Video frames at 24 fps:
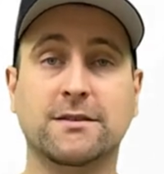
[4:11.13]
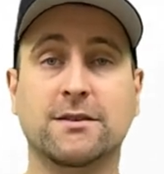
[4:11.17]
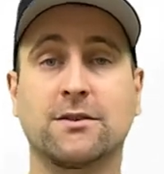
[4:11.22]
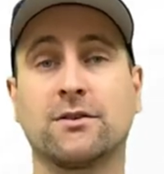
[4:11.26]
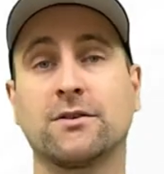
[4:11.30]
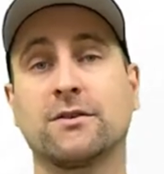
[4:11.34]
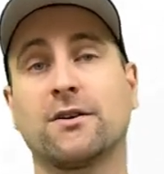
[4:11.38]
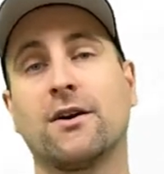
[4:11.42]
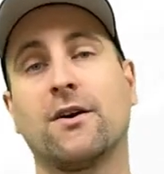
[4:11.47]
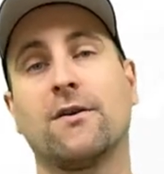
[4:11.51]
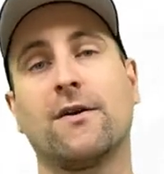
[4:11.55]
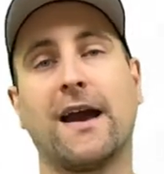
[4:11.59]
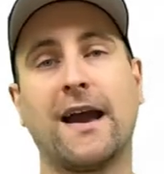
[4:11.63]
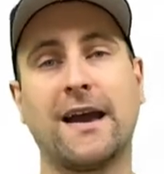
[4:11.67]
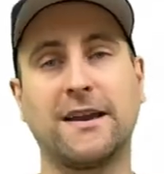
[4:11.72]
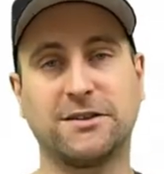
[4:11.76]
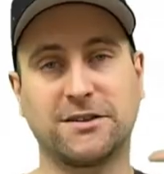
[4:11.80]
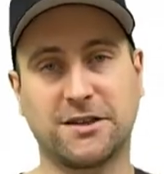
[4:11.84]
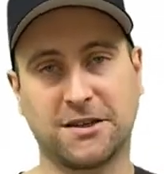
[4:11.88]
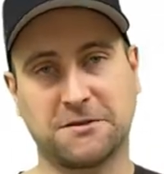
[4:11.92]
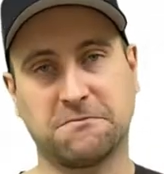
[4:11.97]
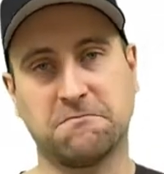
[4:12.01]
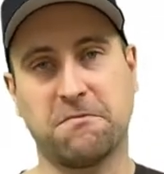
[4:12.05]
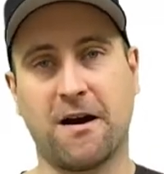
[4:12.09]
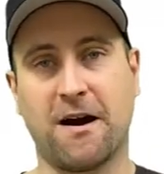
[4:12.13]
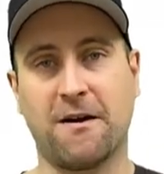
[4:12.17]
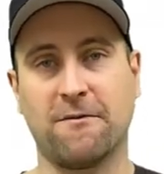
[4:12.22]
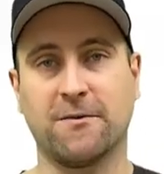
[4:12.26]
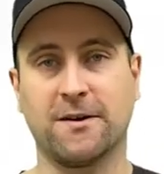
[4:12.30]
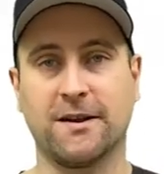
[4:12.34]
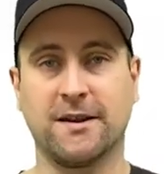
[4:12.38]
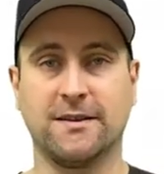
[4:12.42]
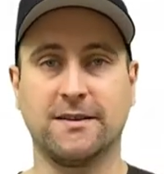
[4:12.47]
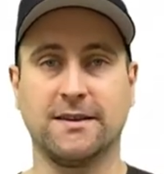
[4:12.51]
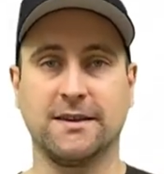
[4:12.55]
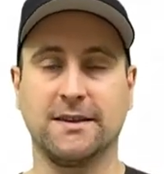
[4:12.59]
Ergo and just bought
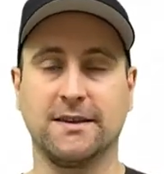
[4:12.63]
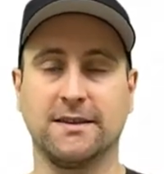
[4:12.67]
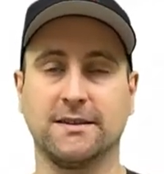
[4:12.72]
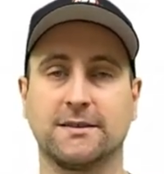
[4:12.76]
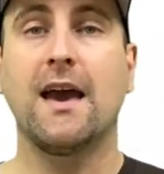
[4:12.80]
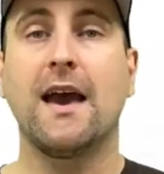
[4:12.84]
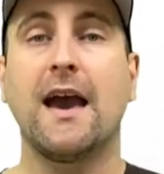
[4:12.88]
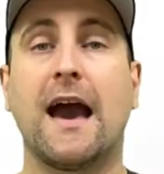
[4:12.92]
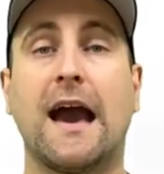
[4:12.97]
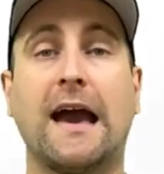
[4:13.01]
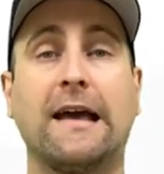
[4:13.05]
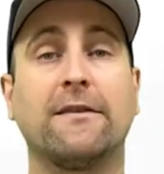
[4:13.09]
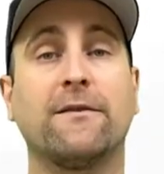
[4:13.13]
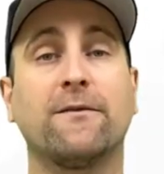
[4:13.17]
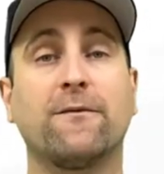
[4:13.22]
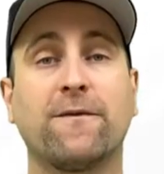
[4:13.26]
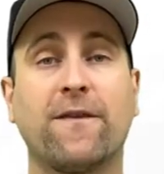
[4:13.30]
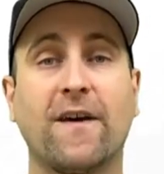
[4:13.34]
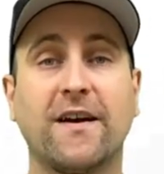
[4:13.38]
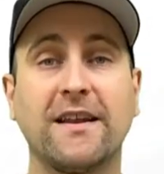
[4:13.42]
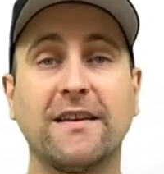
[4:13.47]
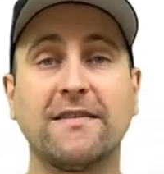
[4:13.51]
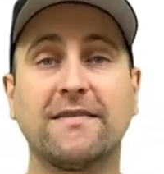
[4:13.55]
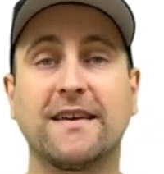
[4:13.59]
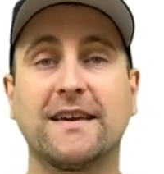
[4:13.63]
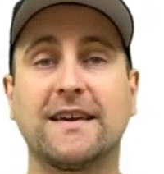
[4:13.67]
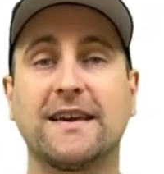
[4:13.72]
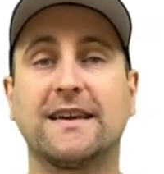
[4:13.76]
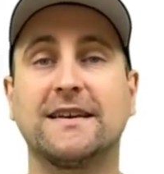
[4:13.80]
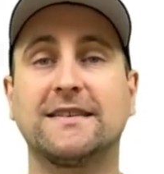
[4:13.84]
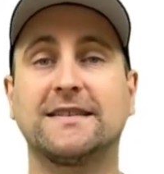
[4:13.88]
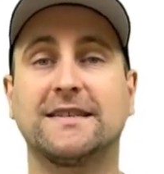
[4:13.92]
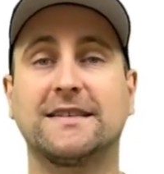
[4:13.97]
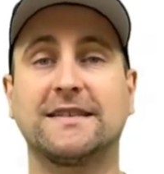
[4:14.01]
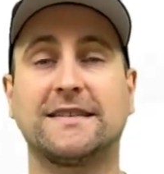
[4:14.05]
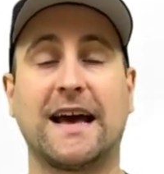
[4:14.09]
one of these. And the funny thing
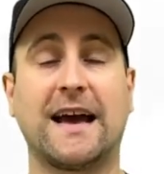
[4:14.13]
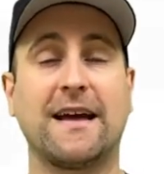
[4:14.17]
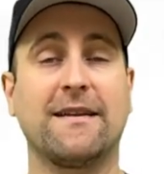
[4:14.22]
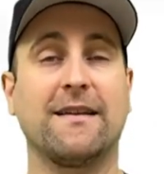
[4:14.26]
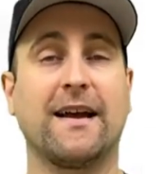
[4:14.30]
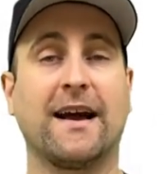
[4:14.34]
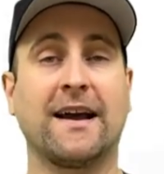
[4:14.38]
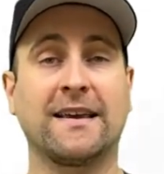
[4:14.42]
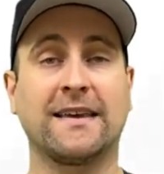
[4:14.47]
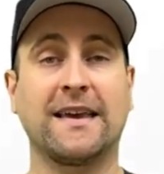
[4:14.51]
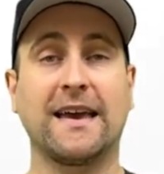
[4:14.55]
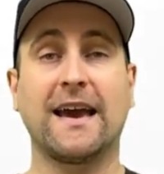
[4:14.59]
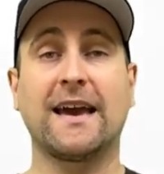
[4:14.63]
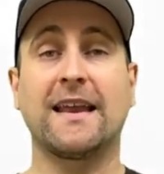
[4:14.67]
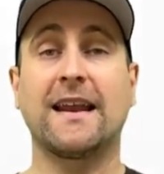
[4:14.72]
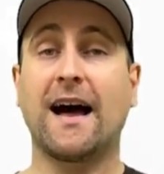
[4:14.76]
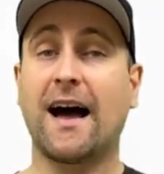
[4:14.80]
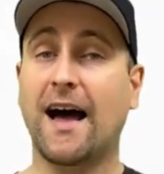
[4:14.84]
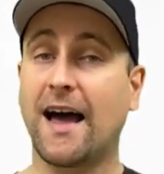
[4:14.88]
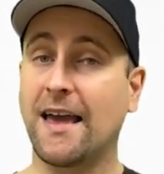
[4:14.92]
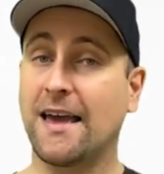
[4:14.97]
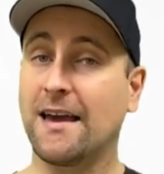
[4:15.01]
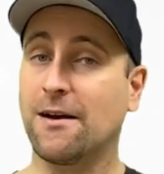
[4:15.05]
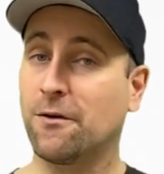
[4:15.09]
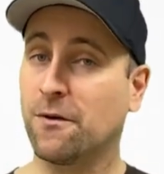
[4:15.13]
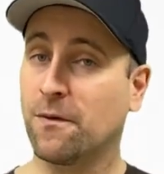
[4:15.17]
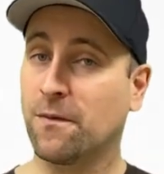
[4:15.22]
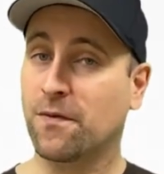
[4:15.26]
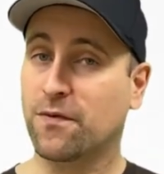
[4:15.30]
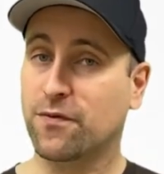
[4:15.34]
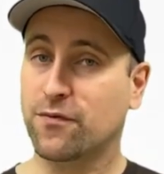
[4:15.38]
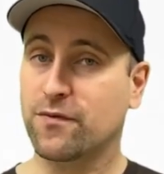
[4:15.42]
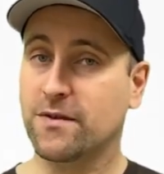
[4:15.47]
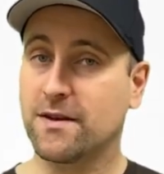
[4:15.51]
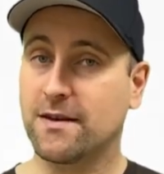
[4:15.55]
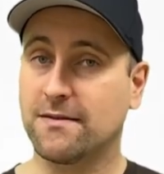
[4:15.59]
is, is that, again, I own
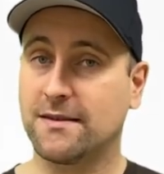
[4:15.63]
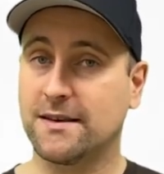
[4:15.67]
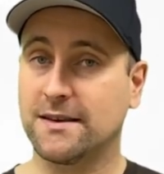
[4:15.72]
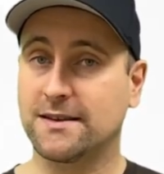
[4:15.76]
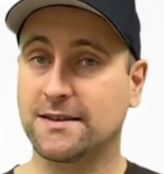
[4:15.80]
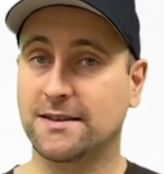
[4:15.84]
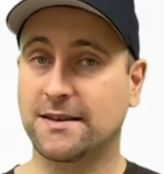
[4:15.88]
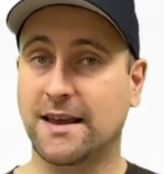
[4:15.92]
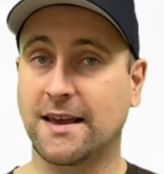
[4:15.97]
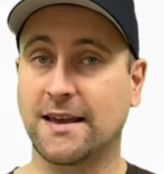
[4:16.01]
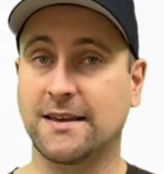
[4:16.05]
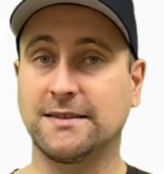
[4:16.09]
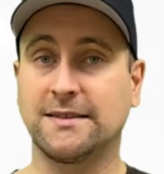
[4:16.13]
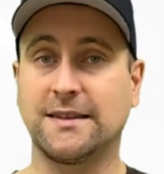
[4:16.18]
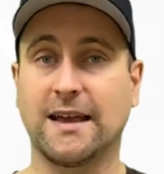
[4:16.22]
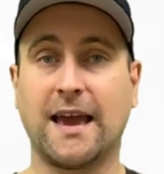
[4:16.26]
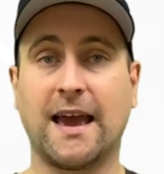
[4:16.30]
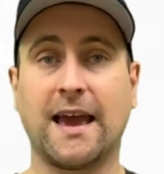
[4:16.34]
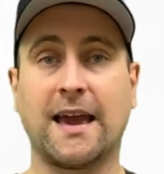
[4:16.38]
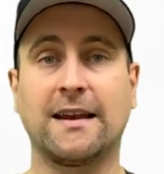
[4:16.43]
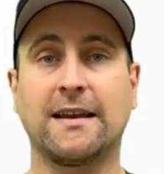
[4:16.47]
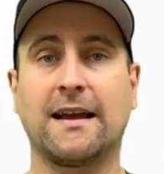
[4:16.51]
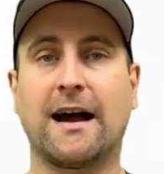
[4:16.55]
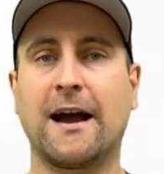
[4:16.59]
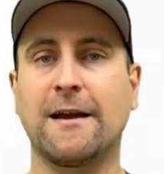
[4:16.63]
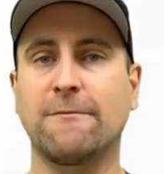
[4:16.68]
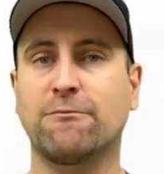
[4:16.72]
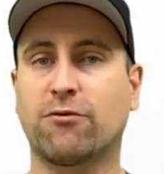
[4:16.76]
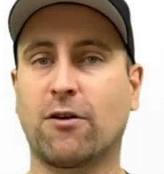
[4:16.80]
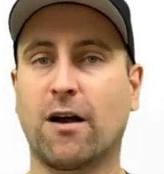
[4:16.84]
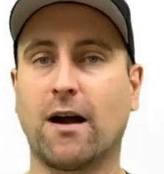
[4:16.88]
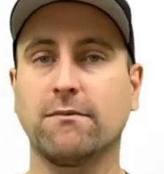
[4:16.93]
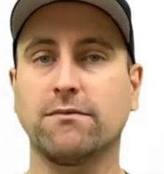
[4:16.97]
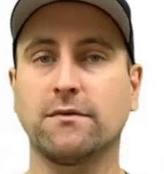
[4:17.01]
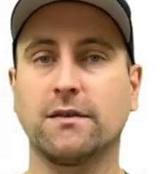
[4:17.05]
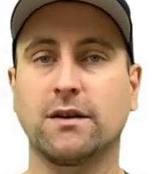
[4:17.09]
three of these things, and I
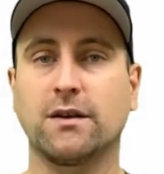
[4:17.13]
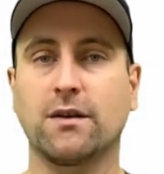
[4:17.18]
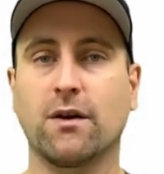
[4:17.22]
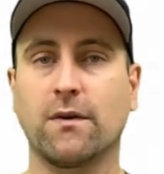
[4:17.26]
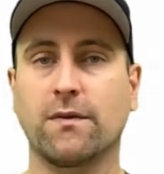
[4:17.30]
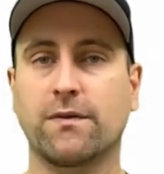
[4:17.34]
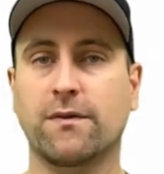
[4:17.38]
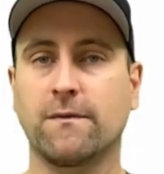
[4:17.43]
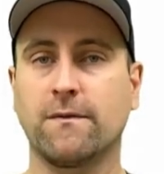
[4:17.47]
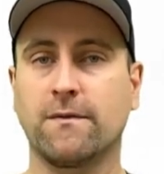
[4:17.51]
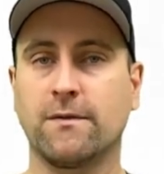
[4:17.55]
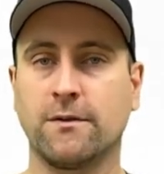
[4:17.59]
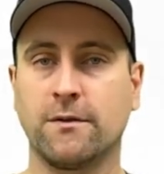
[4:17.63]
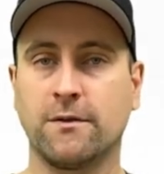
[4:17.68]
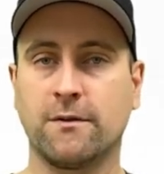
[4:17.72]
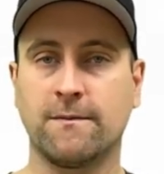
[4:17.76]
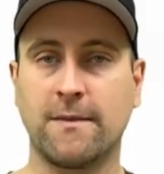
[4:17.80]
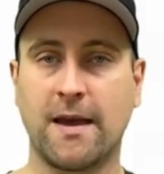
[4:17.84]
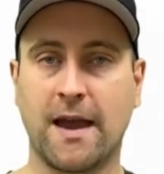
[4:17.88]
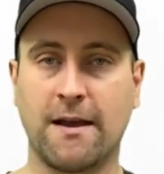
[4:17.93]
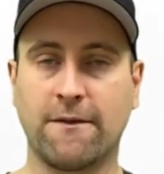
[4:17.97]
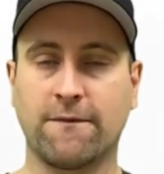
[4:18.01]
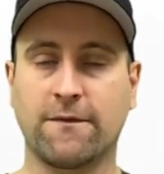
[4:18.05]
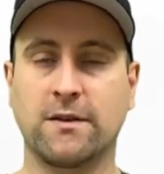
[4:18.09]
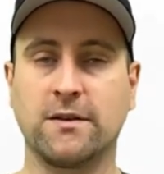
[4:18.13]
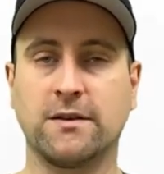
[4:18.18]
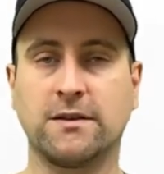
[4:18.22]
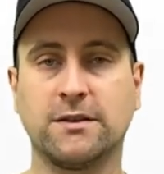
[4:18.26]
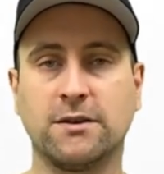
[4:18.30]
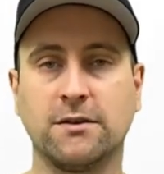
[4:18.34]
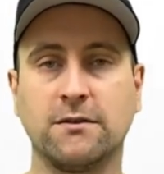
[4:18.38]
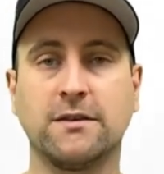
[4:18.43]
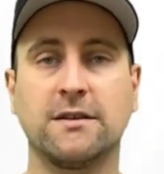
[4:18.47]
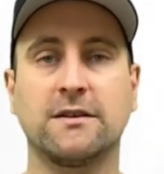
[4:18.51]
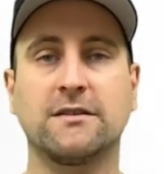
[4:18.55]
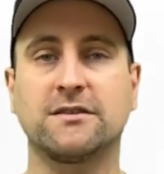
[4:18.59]
probably go through them every
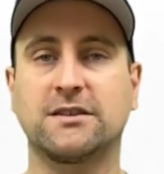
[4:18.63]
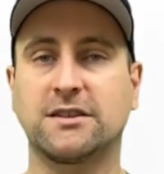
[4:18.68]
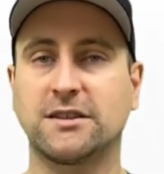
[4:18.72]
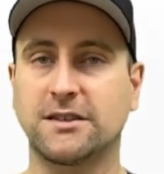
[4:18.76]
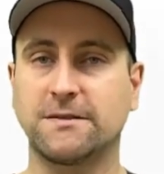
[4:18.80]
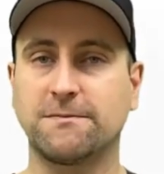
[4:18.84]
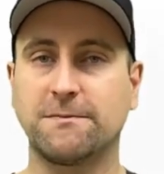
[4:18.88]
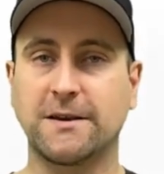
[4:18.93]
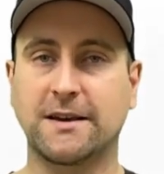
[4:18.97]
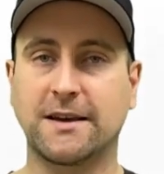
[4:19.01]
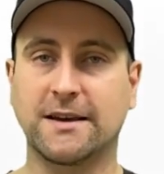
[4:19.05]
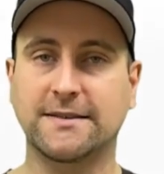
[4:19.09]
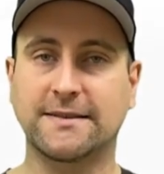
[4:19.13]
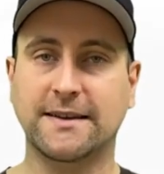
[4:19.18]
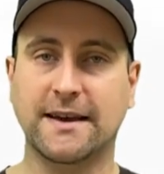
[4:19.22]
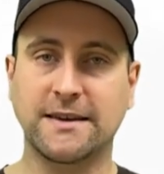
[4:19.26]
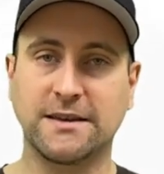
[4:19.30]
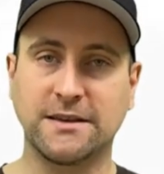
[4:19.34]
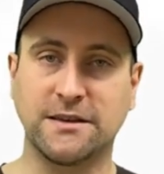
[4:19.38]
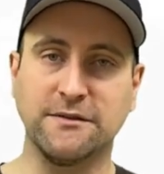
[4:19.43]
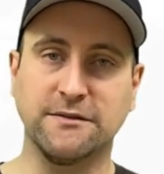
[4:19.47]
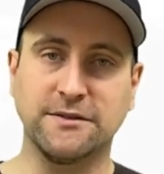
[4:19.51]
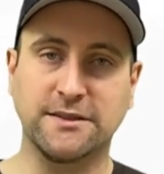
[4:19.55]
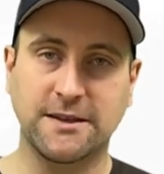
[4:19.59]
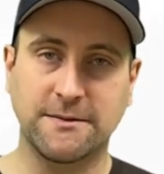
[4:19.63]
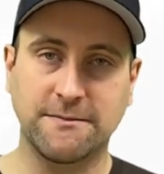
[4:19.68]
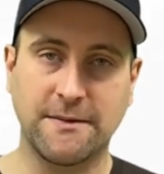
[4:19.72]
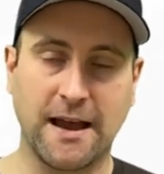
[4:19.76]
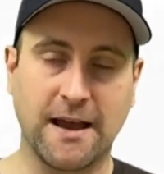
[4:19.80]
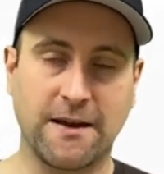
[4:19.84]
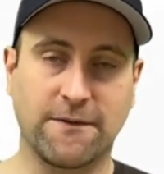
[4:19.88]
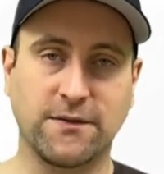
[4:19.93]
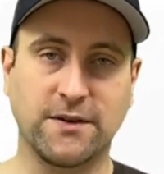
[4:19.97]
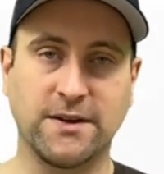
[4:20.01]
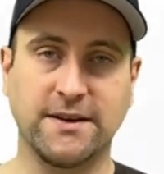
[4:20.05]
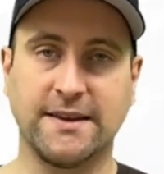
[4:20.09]
two years just because I use them
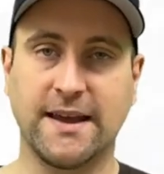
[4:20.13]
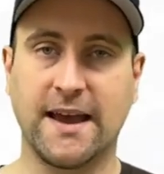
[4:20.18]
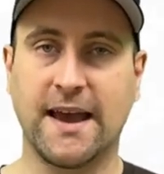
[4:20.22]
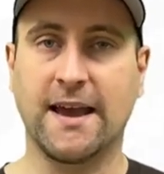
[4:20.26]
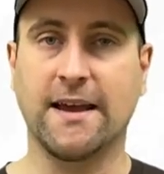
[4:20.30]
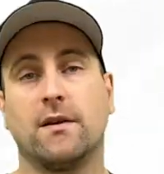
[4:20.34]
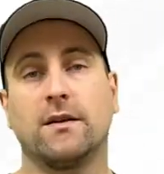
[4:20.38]
every day.